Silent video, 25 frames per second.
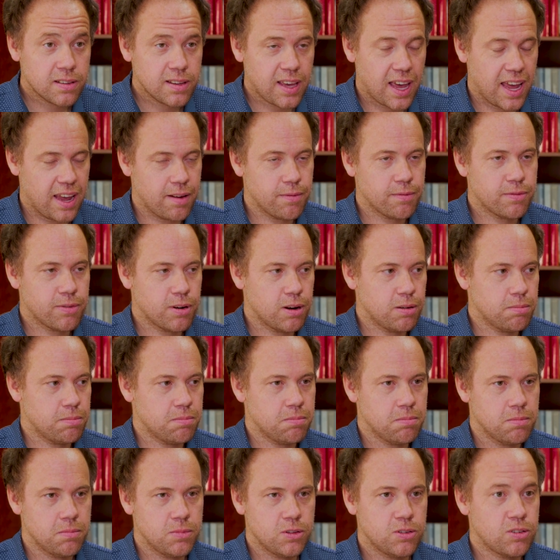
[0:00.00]
came from
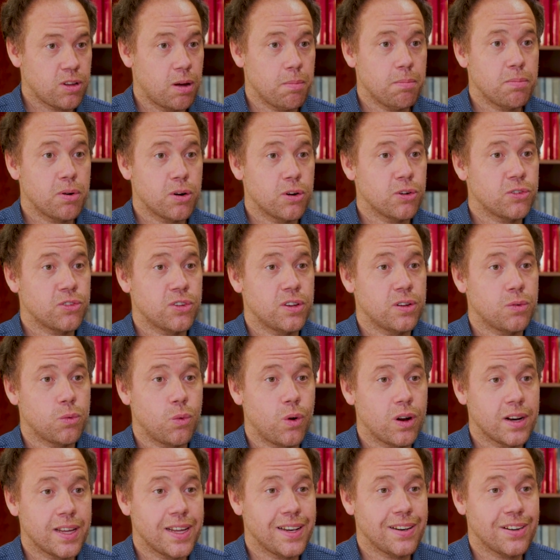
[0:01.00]
some person
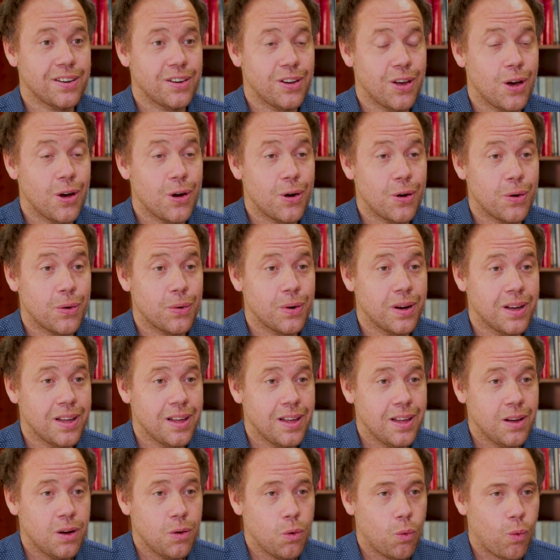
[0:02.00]
wanting to know
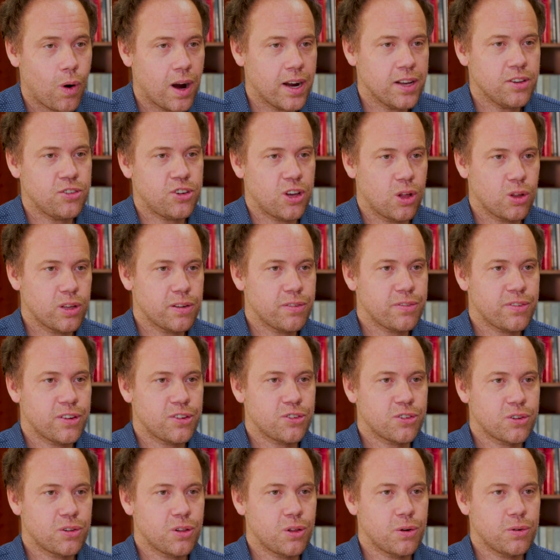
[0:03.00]
why
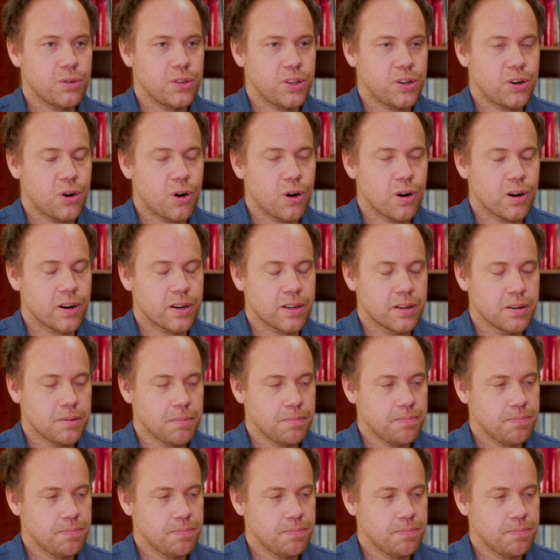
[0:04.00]
jellyfish glow in the dark.